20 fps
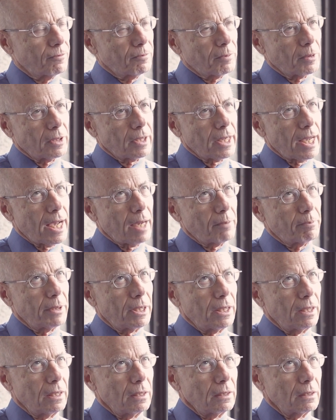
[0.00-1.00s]
of per
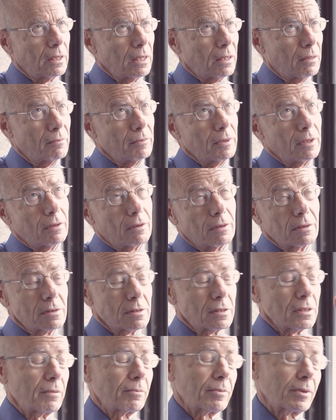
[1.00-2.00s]
capita income,
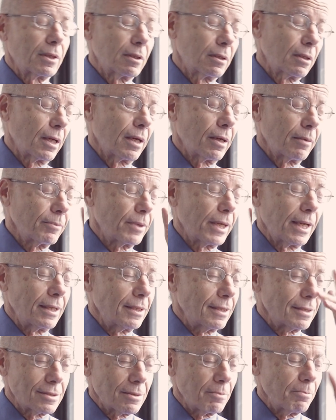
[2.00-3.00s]
I'm
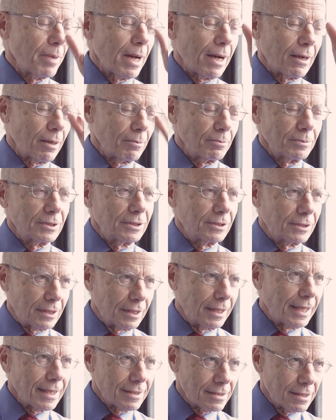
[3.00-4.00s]

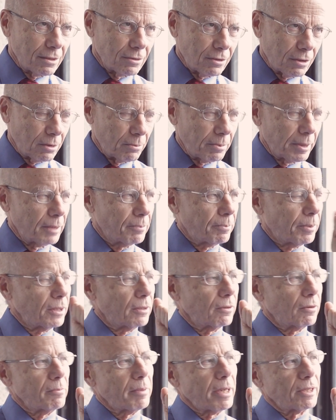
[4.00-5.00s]
guessing a little bit,
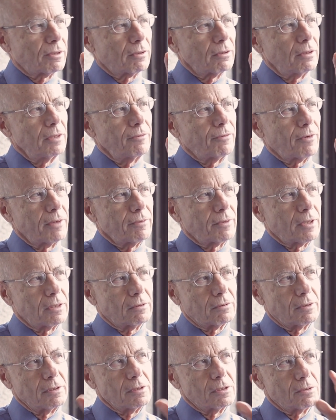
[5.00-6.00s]
but there are about 35
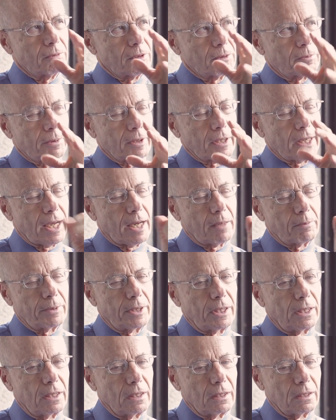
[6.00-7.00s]
countries with per
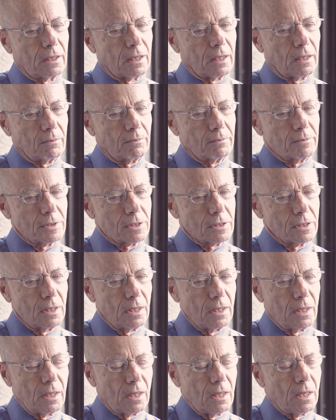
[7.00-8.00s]
capita incomes
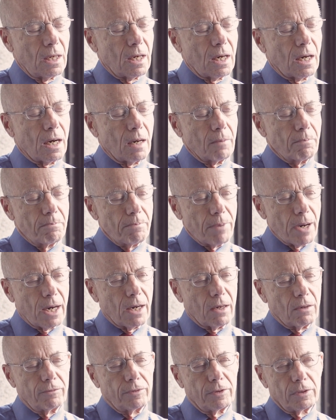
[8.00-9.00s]

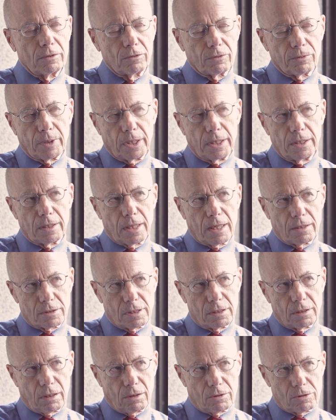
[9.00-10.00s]
above
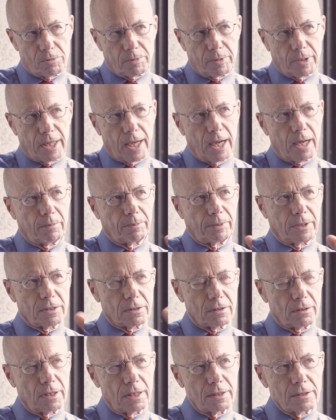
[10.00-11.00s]
$20,000 per capita.
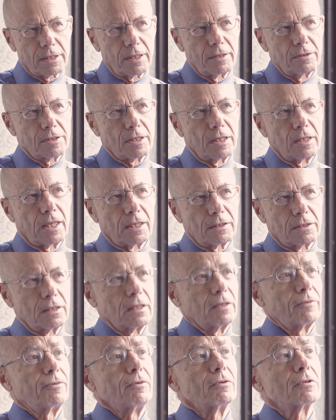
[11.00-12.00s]
So let's say you say that's,
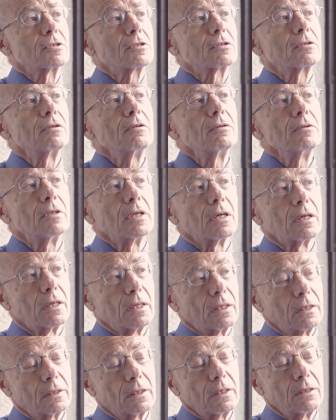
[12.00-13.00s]
if you exclude
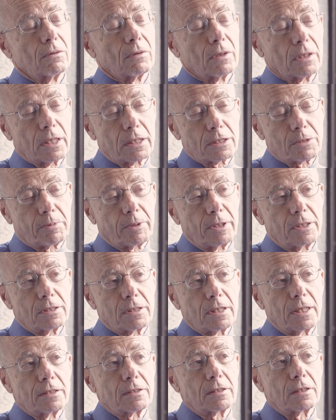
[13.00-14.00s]
the oil exporting
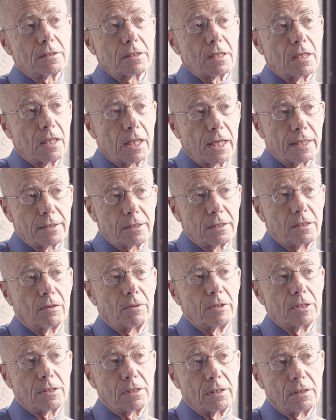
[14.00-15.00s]
states, let's say that's the
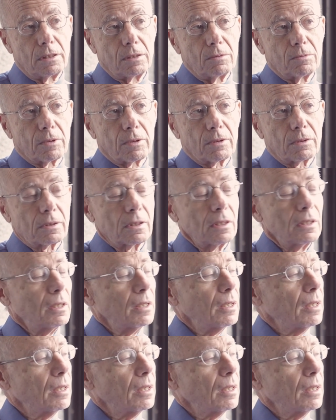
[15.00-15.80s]
OECD world.